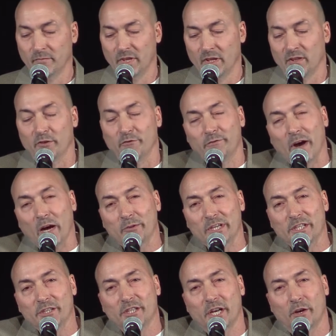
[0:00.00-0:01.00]
The
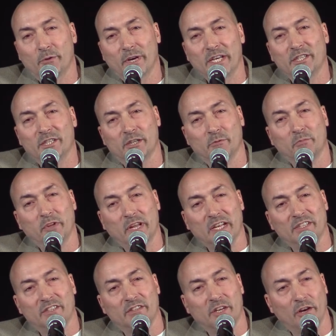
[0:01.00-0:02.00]
founding generation
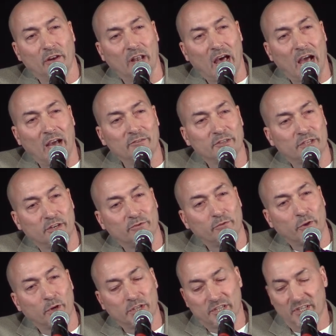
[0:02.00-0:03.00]
pledged their lives, their
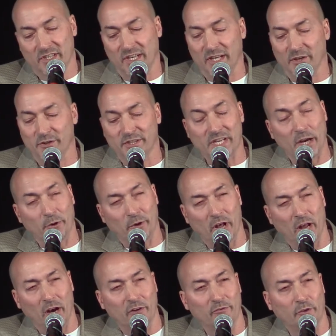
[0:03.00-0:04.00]
fortunes, and their sacred
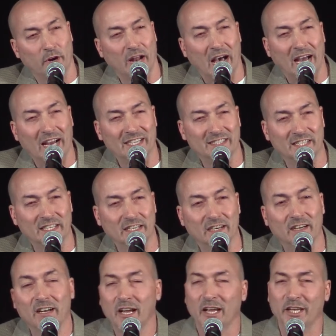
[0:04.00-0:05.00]
honor for an idea,
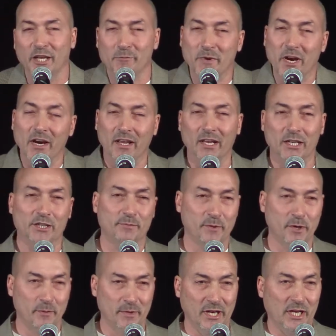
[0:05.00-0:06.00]
and the American
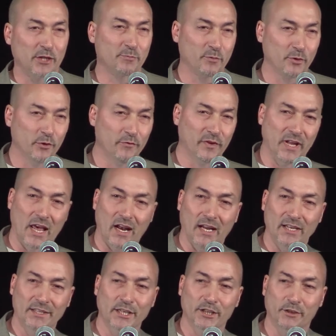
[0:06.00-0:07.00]
experiment has proven that
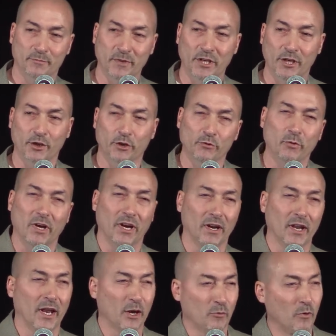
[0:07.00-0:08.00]
idea to be a good one and
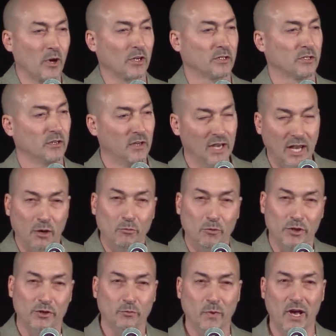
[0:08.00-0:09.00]
that it works, and it
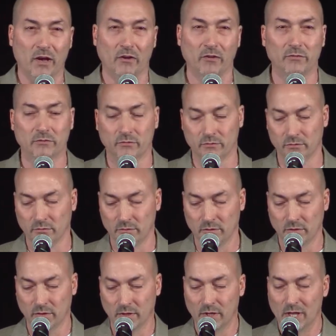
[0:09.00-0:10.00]
works well.
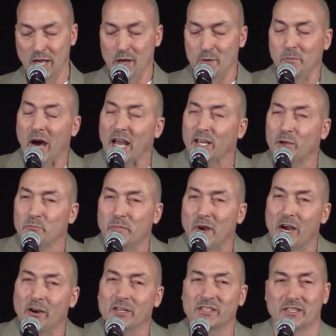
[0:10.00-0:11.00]
By
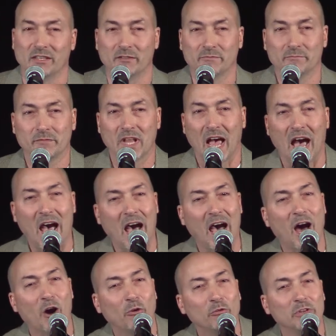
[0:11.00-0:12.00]
comparison,
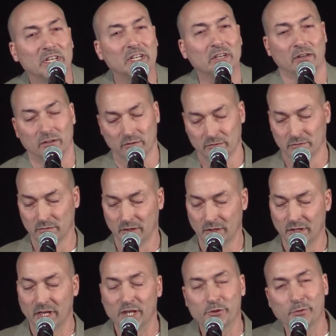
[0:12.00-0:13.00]
how little
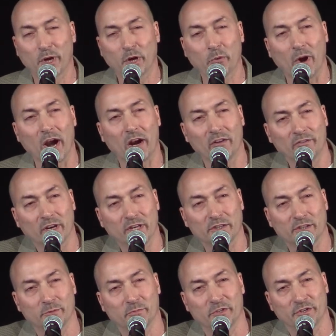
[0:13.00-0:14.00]
is required of us
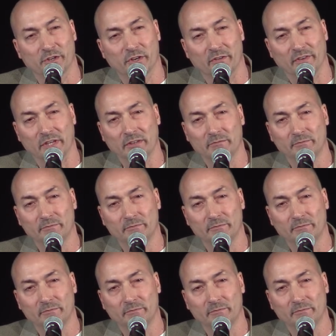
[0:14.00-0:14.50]
to preserve it?